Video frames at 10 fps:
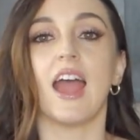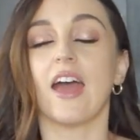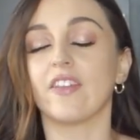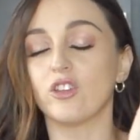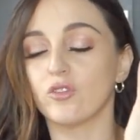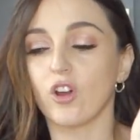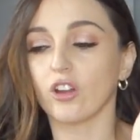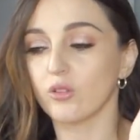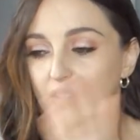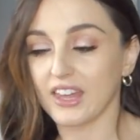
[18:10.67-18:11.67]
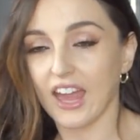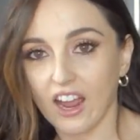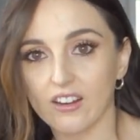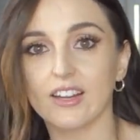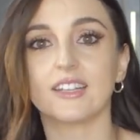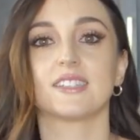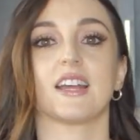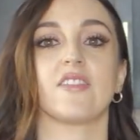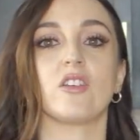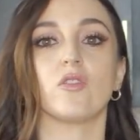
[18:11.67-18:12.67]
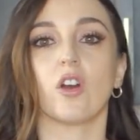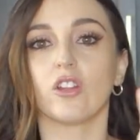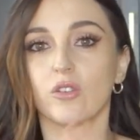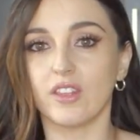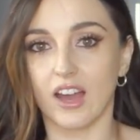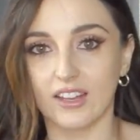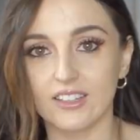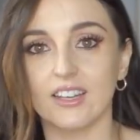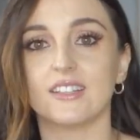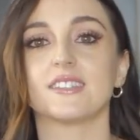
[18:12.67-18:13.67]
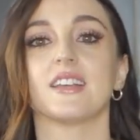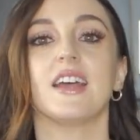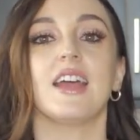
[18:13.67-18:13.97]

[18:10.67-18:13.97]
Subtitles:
and then you've got to do the carrots, and then you've got to do the onions,